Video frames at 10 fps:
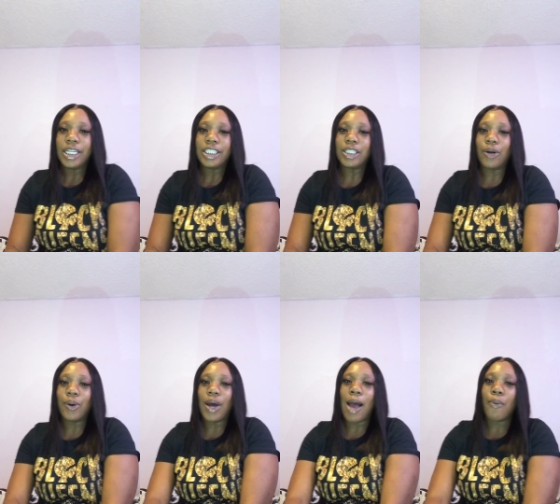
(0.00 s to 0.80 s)

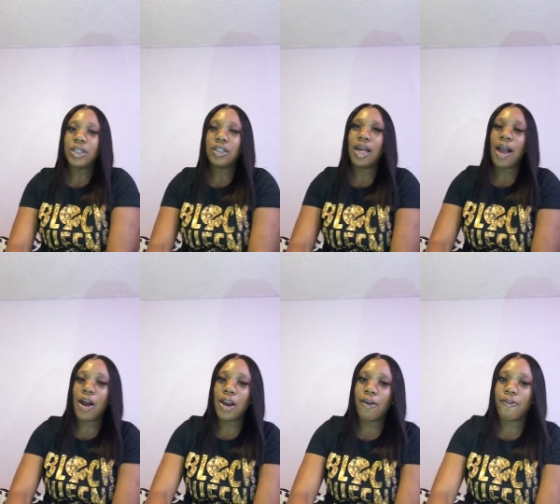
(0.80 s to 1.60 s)
So I went to the
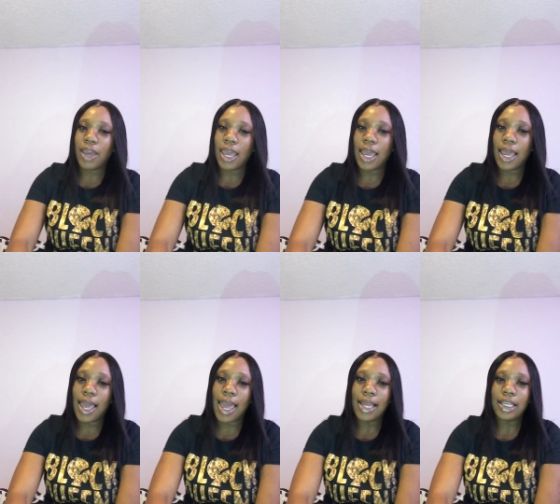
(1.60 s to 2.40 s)
hiring event,
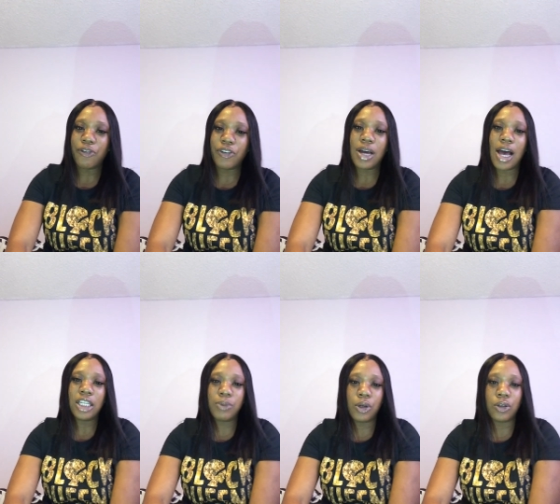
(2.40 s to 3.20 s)
and different
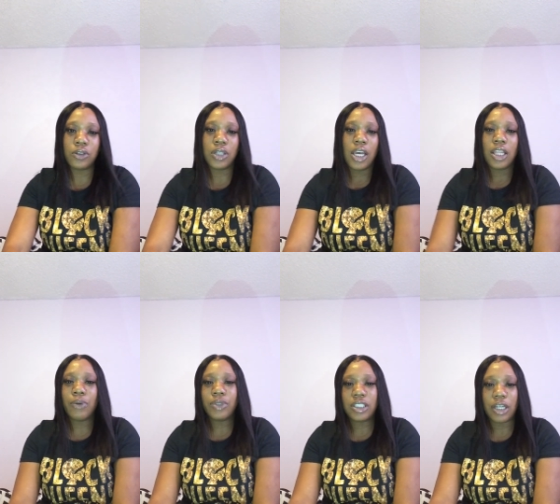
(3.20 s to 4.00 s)
hospitals, it
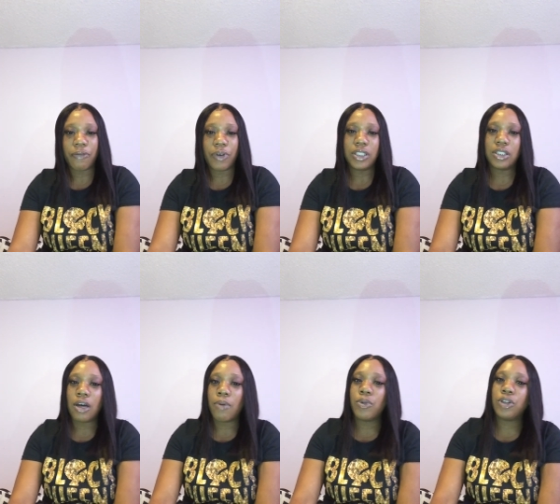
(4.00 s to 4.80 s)
was different.
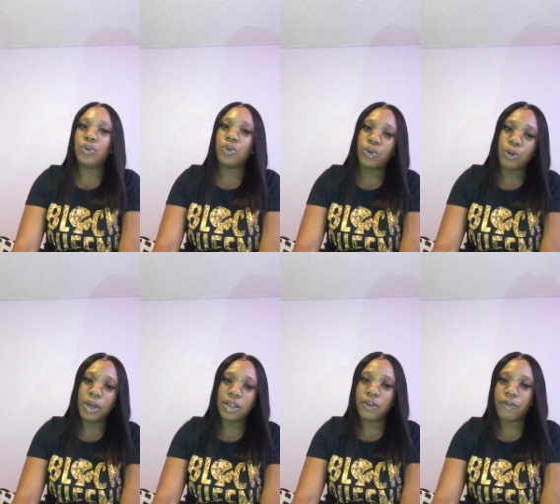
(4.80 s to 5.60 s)
Some would do group
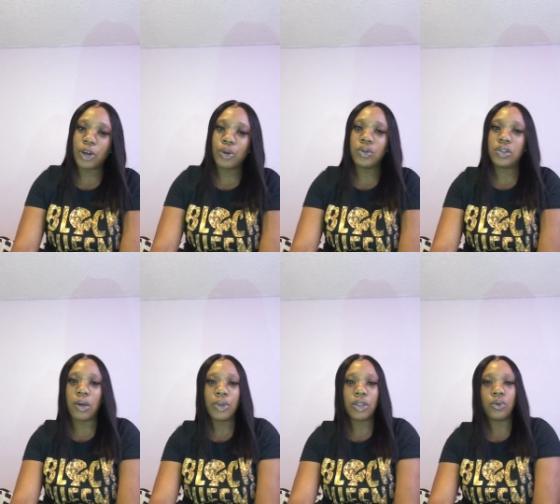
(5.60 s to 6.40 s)
interviews,
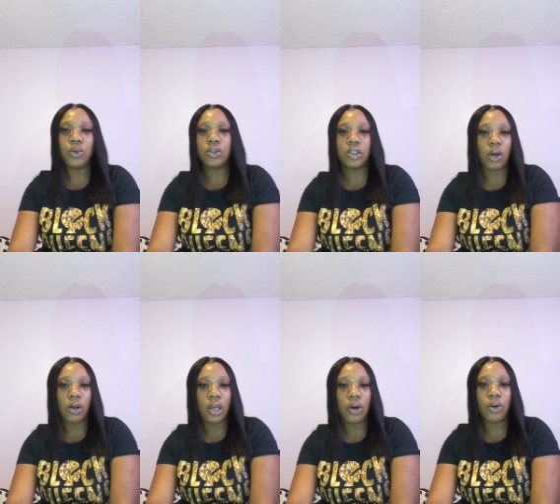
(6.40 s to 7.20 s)
some would do
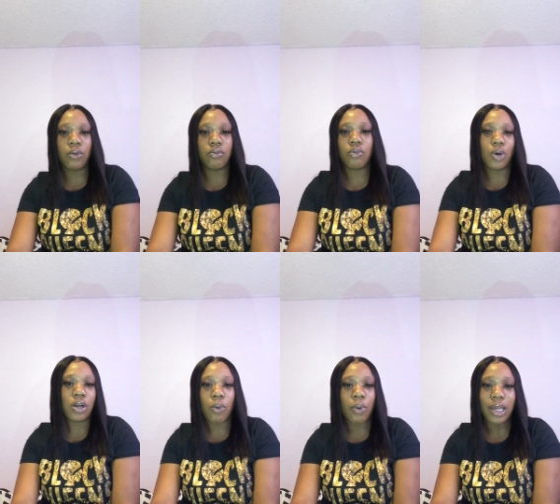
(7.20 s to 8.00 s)
solo
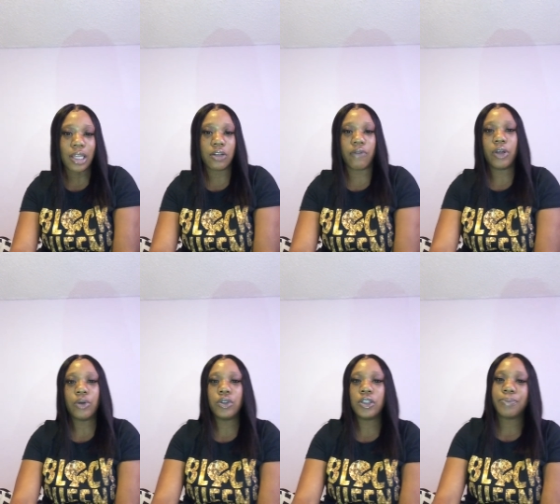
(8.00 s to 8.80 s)
one-on-one
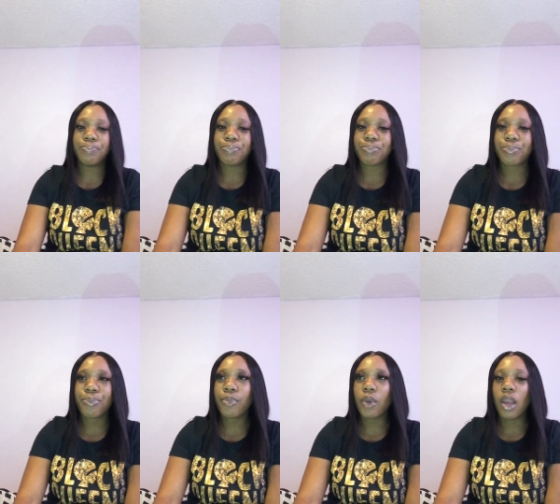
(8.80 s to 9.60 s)
interviews.
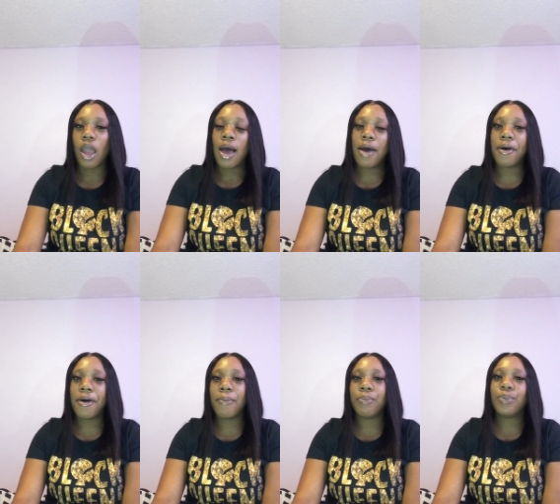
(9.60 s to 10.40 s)

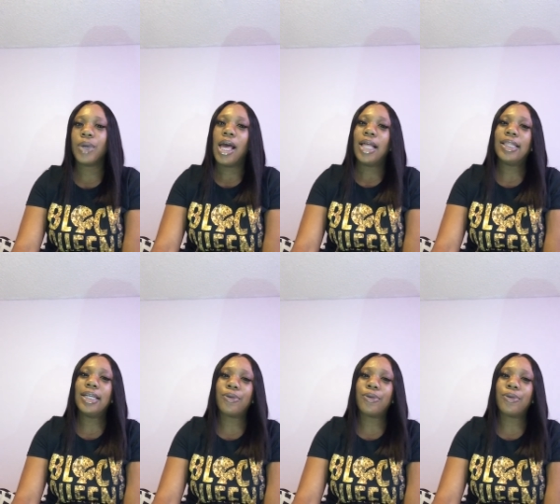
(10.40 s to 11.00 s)
The